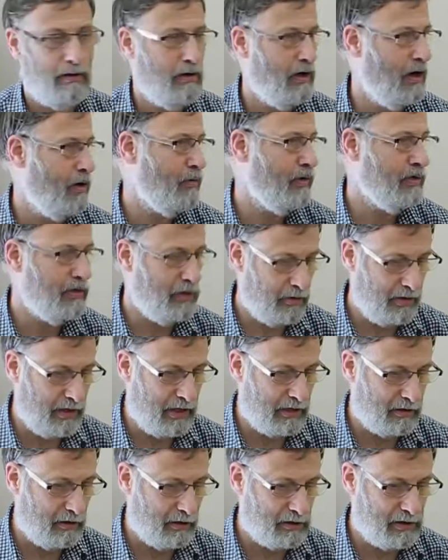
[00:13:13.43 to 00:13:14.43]
Oh, well, no, they
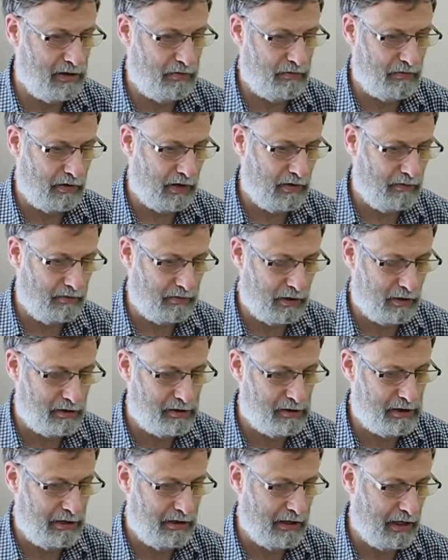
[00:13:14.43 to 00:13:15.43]
had 95,
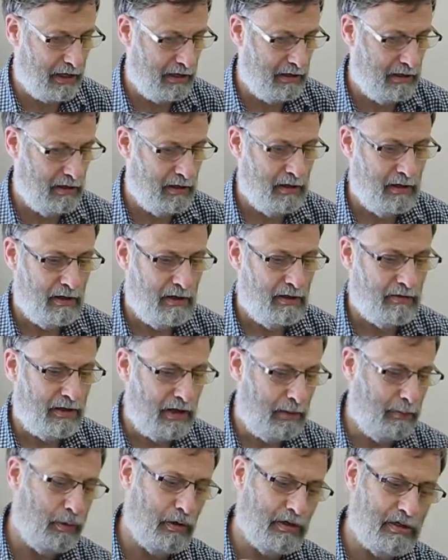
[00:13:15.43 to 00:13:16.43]
98.
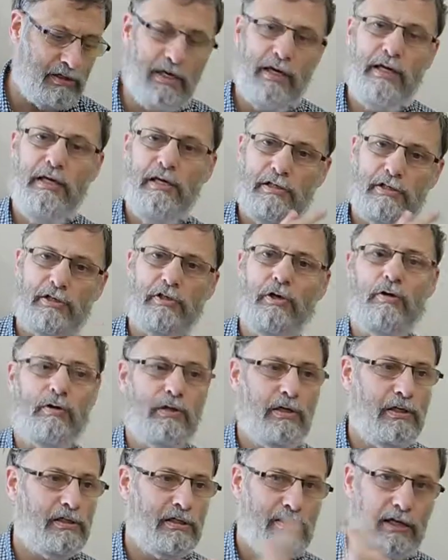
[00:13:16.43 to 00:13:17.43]
They put dates on
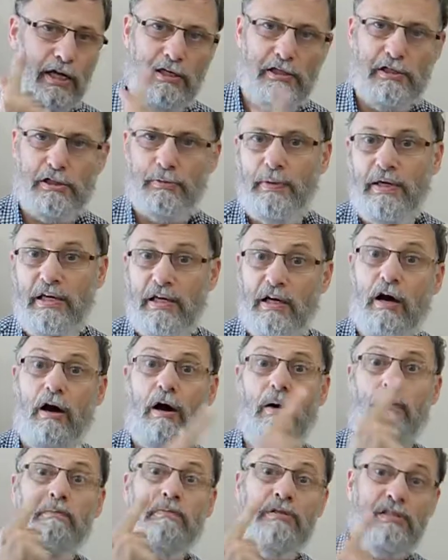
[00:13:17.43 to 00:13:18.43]
because dates
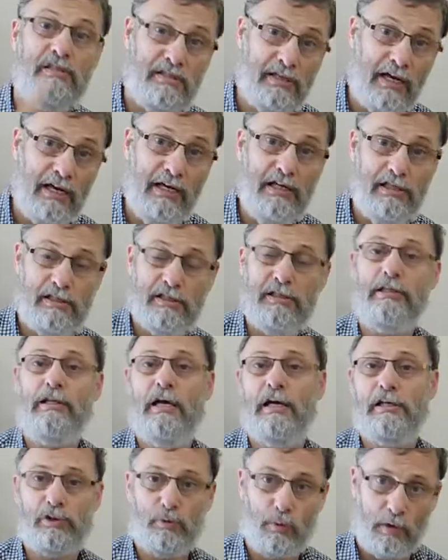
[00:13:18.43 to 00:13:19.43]
become dated.
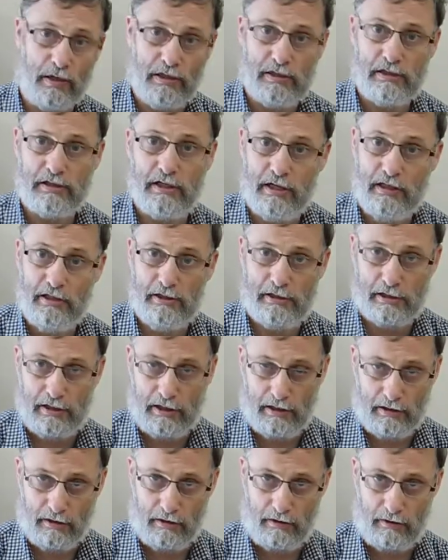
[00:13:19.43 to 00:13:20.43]
That's why they're
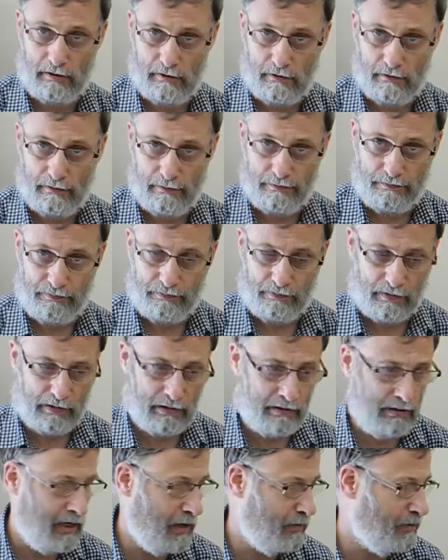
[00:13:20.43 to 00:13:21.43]
dated.
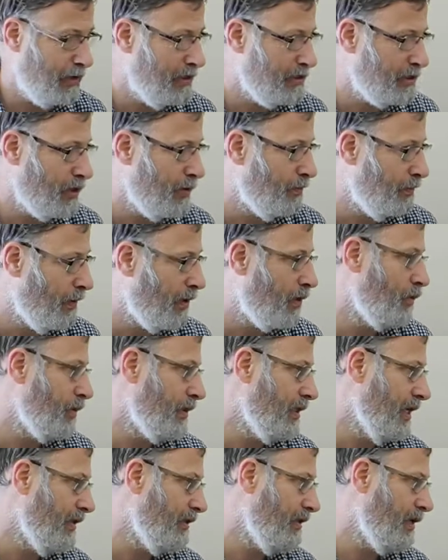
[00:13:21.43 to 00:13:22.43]
Now they don't bother with that.